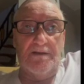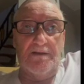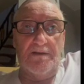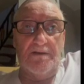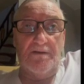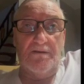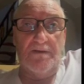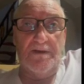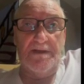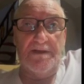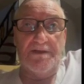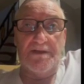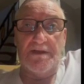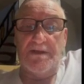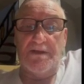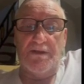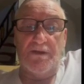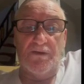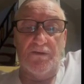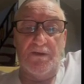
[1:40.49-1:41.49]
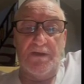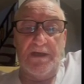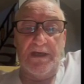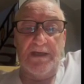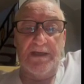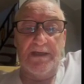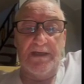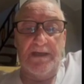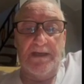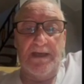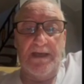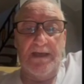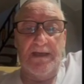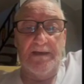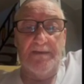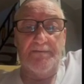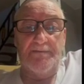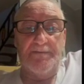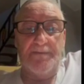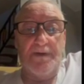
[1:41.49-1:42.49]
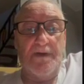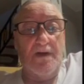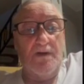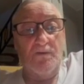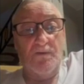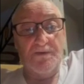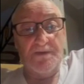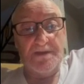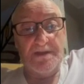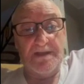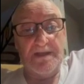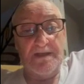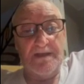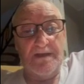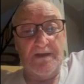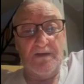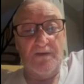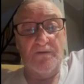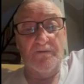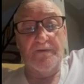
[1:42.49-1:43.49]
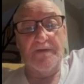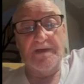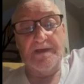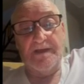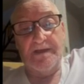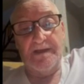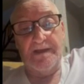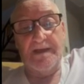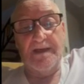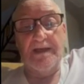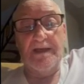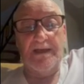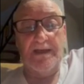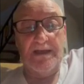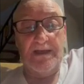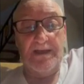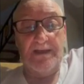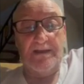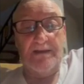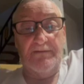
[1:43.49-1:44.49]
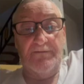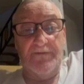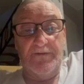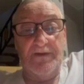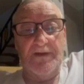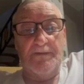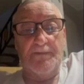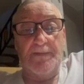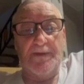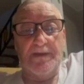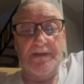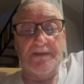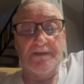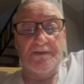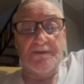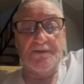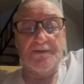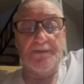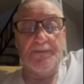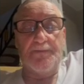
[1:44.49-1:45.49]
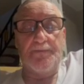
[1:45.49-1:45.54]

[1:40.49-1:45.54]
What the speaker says: Lloyds in the UK, but I wanted it over here in the Philippines.